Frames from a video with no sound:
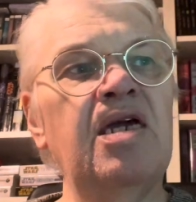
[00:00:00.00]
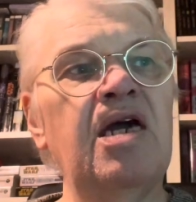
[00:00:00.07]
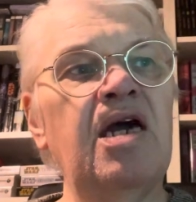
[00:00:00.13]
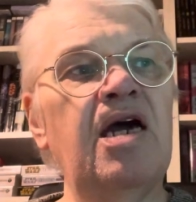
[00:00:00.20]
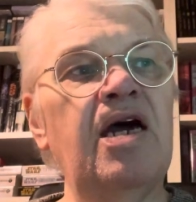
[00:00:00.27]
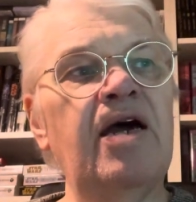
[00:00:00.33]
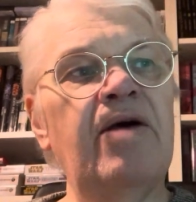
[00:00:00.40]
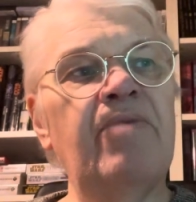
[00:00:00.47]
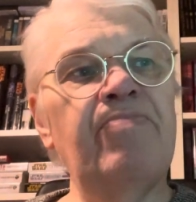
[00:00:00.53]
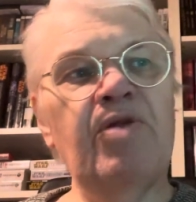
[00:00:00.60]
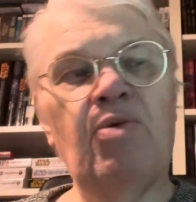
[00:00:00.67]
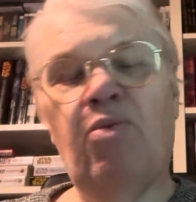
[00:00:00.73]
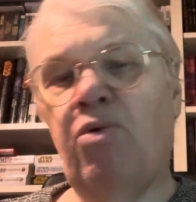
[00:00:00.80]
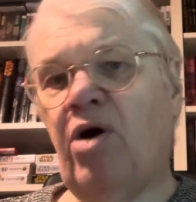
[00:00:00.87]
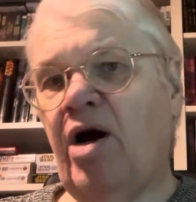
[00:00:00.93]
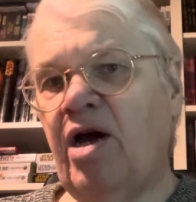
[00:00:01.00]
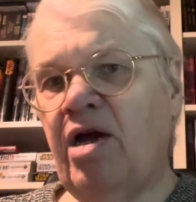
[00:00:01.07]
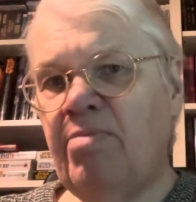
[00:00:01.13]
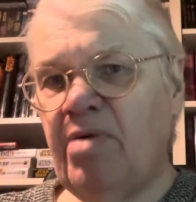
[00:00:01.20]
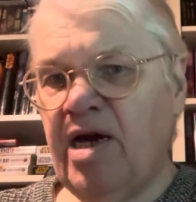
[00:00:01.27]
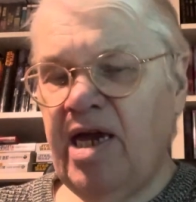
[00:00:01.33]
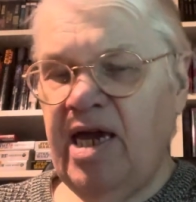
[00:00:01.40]
Uh, why
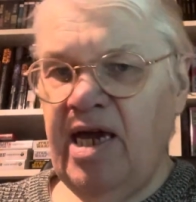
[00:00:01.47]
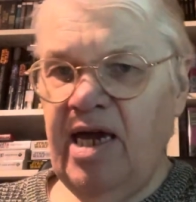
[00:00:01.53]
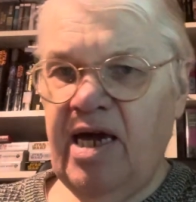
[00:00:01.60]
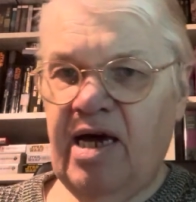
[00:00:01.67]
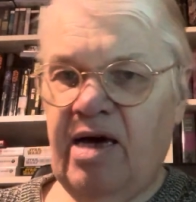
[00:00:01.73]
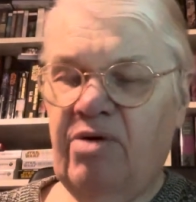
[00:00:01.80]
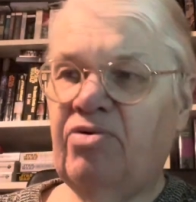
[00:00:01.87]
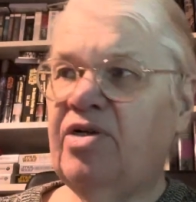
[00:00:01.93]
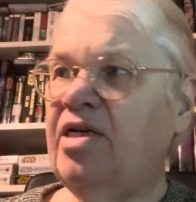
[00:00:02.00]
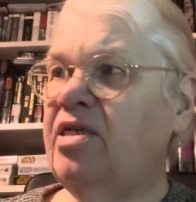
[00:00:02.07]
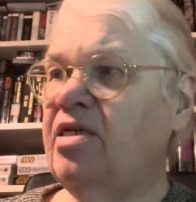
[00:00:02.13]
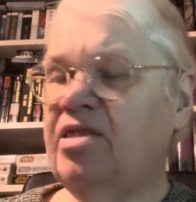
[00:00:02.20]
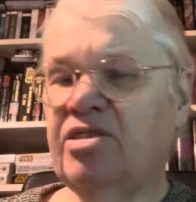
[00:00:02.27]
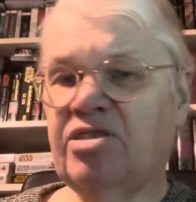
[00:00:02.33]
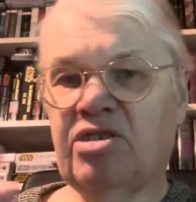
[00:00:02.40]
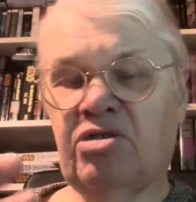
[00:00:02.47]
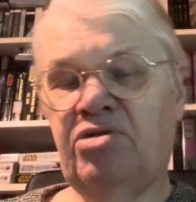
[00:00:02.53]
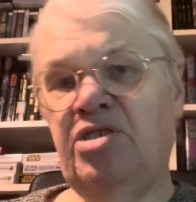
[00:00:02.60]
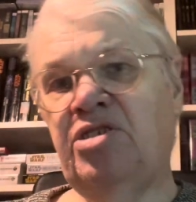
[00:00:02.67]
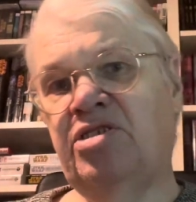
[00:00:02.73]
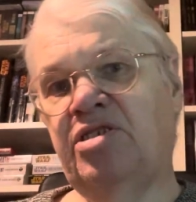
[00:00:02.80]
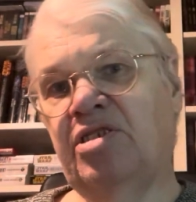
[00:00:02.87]
am I here? Well, as
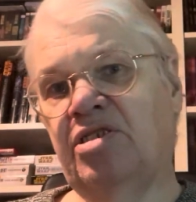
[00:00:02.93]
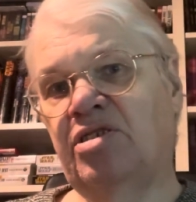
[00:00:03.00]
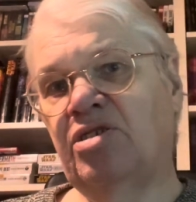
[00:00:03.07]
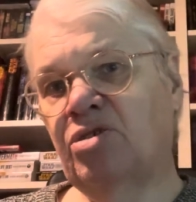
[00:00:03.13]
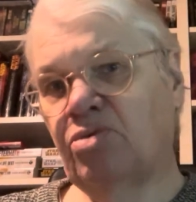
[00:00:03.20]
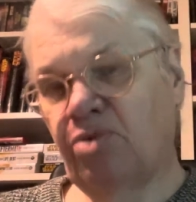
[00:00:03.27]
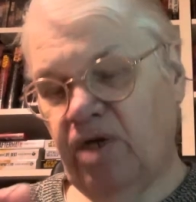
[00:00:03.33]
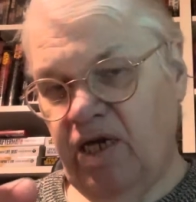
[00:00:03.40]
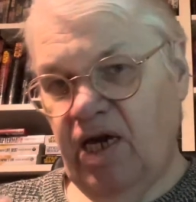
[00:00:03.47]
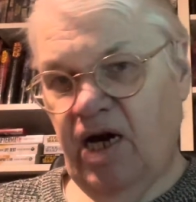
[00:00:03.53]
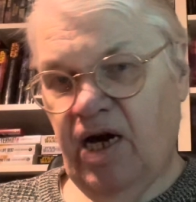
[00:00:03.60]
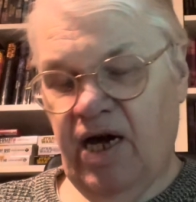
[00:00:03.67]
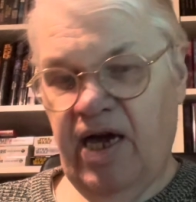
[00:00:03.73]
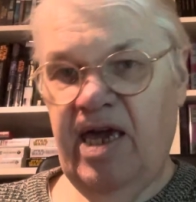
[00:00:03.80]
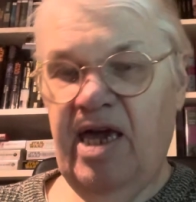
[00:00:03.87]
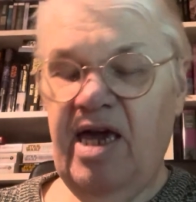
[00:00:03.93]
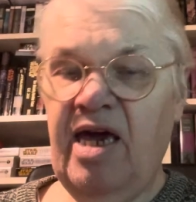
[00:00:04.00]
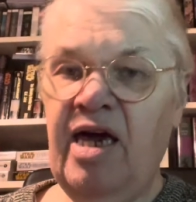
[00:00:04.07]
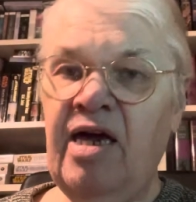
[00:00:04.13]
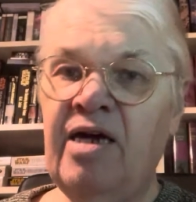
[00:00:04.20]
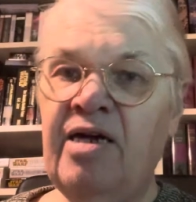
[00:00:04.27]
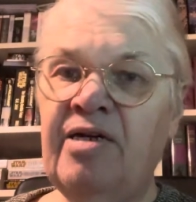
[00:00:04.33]
Christians, we are
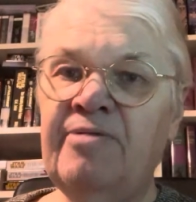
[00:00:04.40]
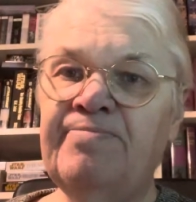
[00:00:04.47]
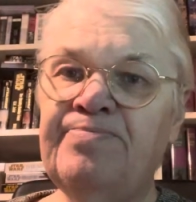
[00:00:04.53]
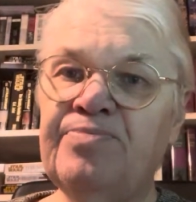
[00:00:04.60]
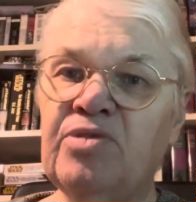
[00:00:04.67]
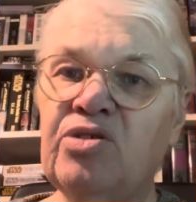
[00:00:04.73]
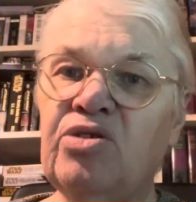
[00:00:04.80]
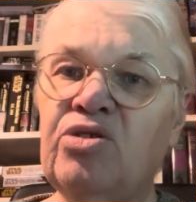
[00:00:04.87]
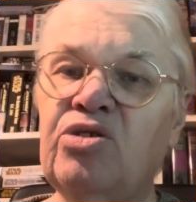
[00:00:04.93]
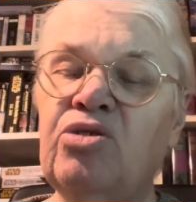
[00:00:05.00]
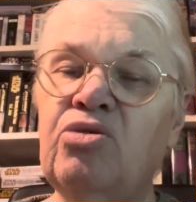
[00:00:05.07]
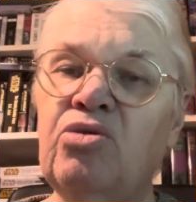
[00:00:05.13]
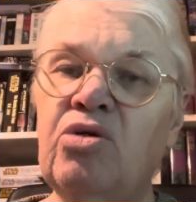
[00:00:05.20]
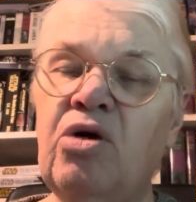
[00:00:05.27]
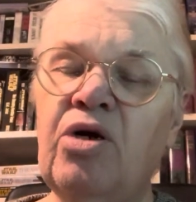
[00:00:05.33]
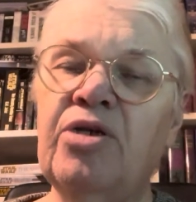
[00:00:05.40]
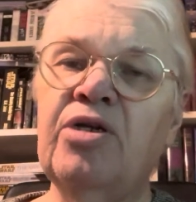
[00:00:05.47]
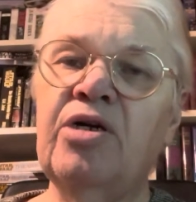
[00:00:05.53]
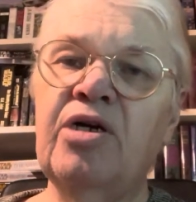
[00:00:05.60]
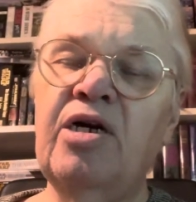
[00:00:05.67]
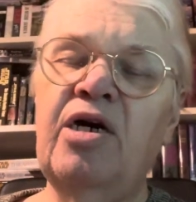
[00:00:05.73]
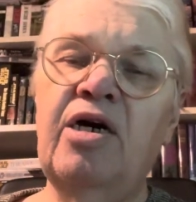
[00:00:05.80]
here to
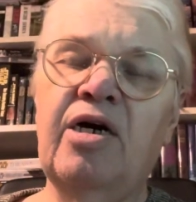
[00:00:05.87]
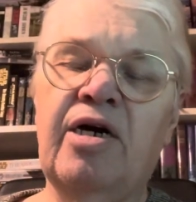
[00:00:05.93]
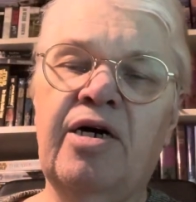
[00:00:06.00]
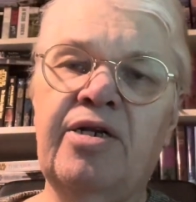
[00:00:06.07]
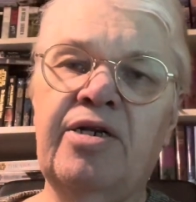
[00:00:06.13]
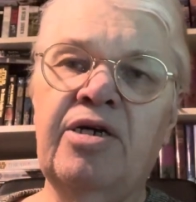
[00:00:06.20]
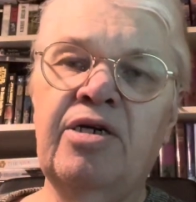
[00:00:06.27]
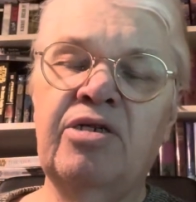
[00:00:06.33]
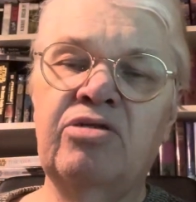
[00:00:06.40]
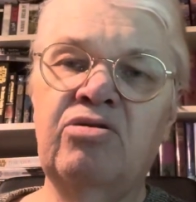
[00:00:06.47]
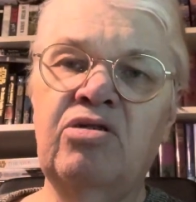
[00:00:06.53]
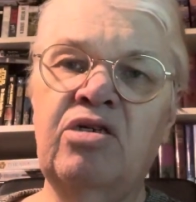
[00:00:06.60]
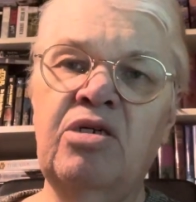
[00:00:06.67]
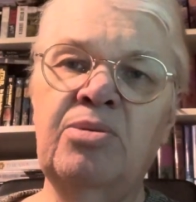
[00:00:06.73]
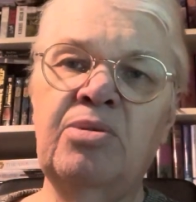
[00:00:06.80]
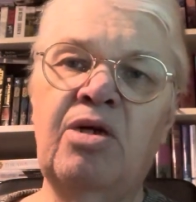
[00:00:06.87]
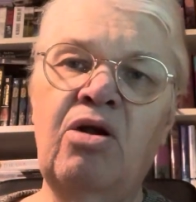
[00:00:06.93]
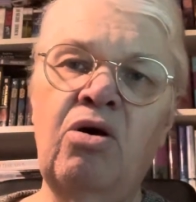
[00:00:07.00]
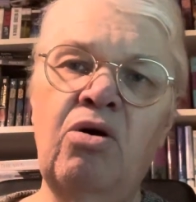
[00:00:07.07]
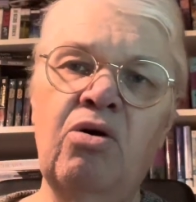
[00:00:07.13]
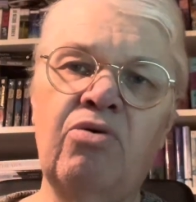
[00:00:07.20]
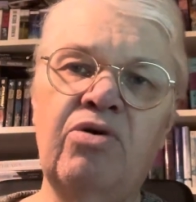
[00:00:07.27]
honor God, to give
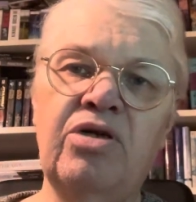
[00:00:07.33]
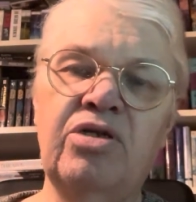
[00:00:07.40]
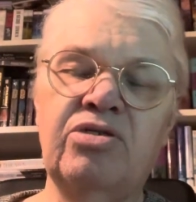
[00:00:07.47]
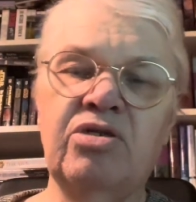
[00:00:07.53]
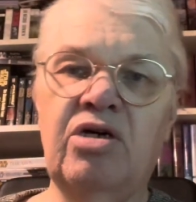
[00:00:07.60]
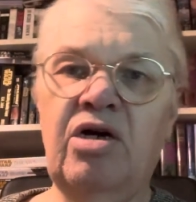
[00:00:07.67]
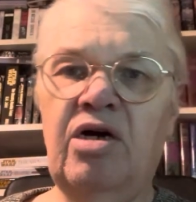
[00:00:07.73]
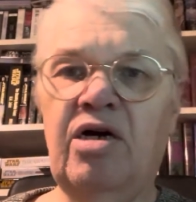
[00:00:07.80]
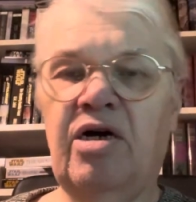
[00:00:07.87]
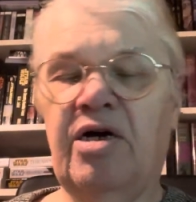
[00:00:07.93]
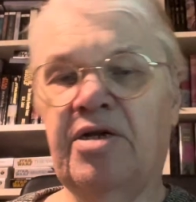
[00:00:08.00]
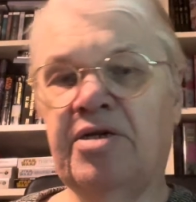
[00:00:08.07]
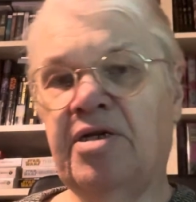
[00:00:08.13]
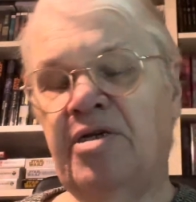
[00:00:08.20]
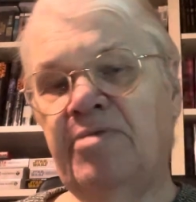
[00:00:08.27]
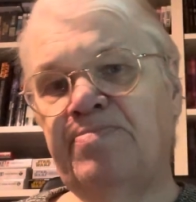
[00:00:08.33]
glory to God,